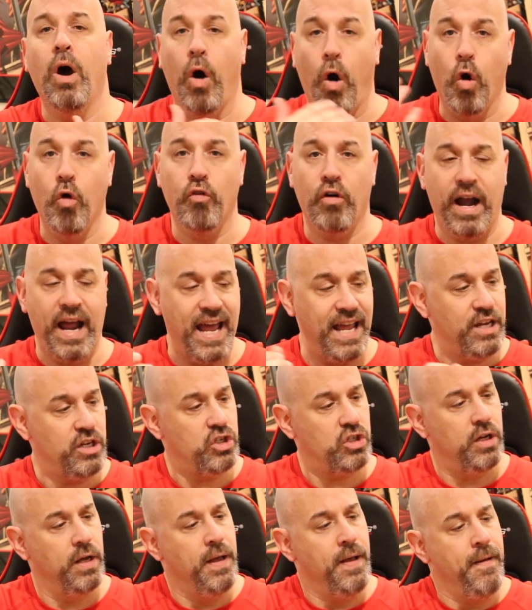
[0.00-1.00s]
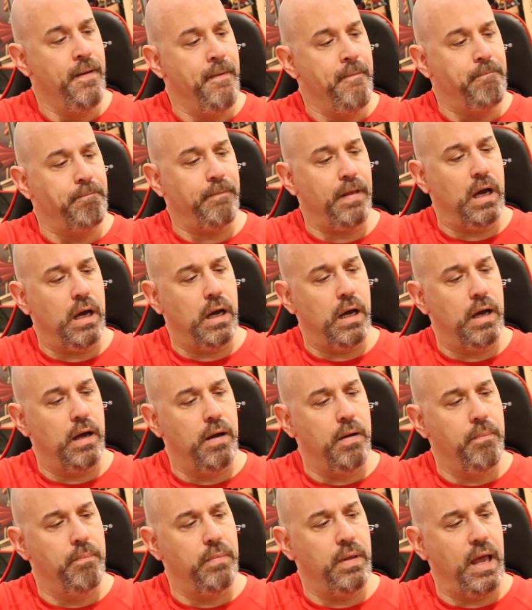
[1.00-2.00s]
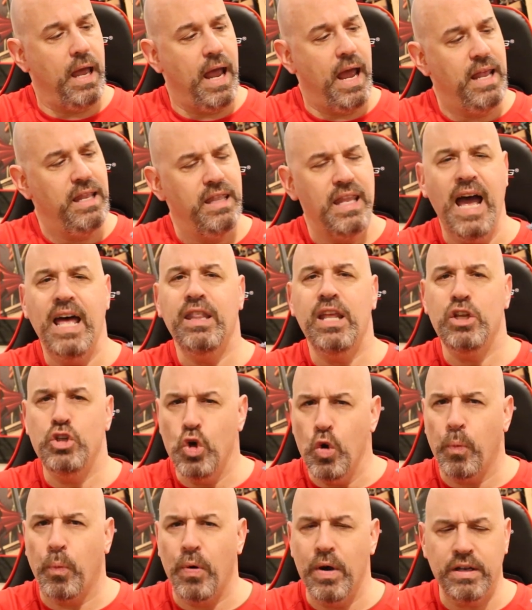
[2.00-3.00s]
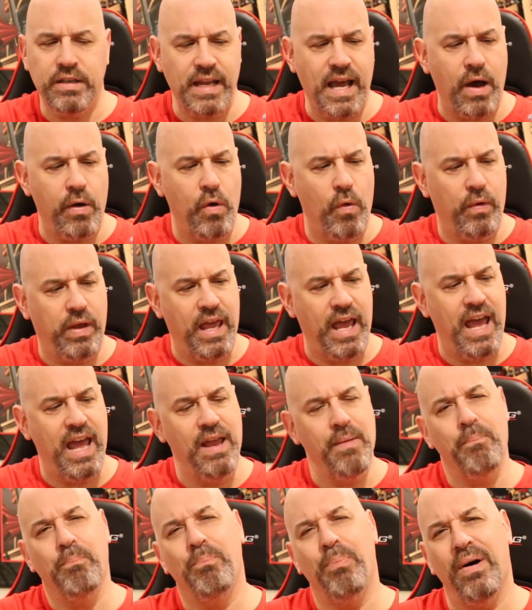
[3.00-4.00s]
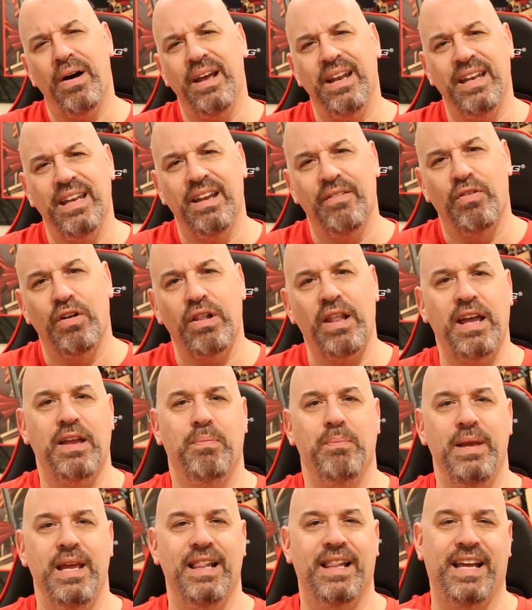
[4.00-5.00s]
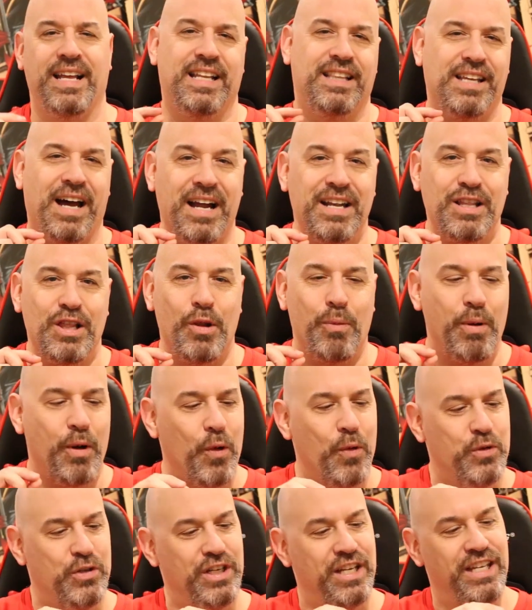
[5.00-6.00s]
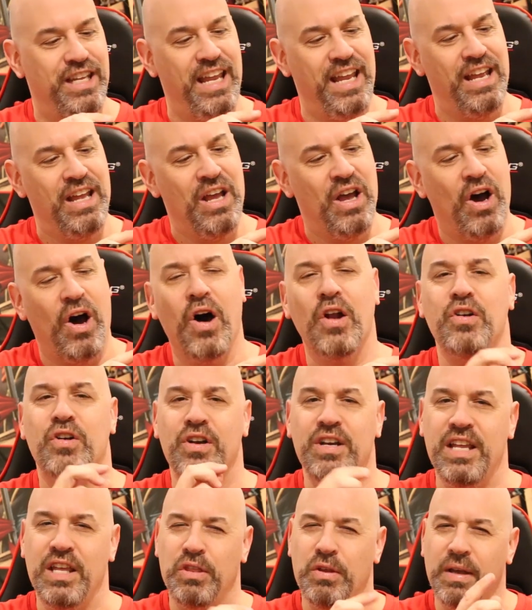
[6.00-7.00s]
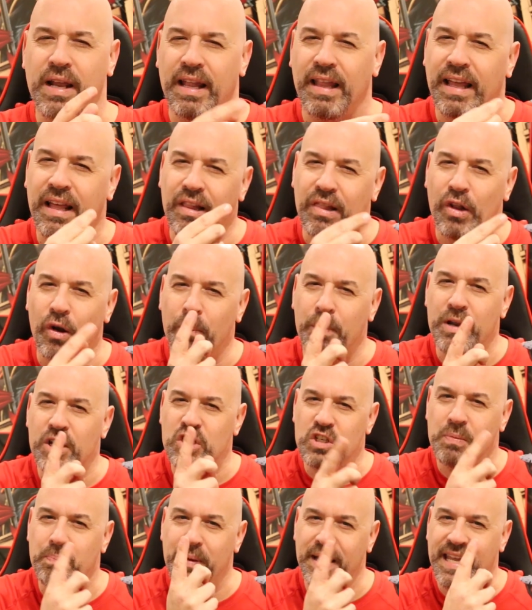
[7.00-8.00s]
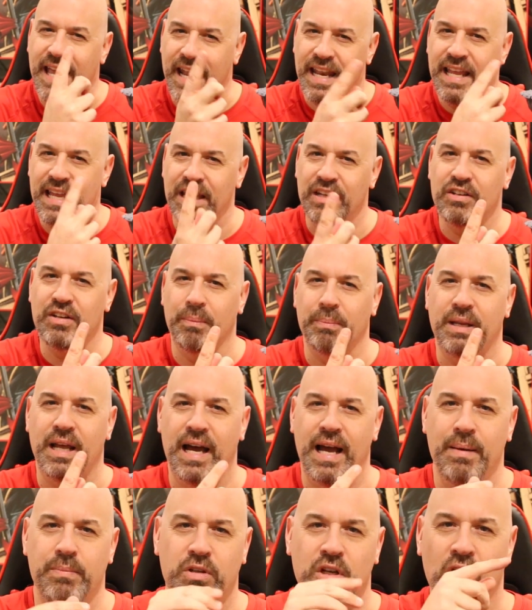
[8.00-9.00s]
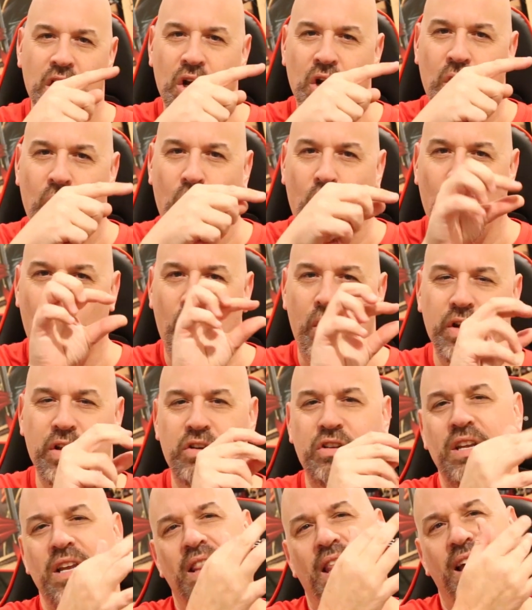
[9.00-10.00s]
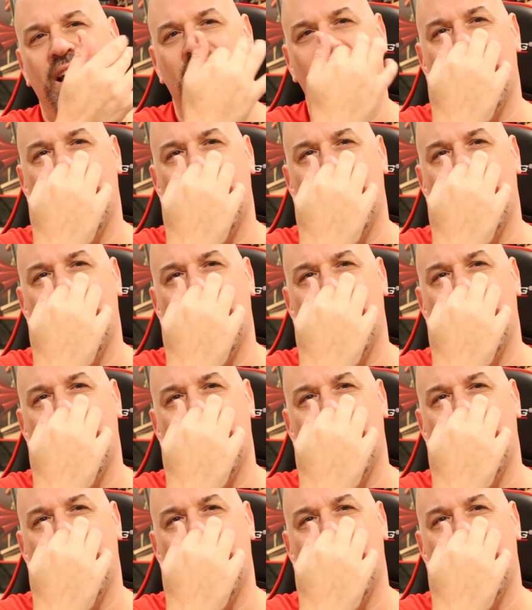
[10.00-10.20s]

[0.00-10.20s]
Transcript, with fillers: overhangs, um, and, and they do print out okay, but if you're like me, like tiny little bit of OCD, underneath you get like a little bit of spaghetti sometimes, or you see like a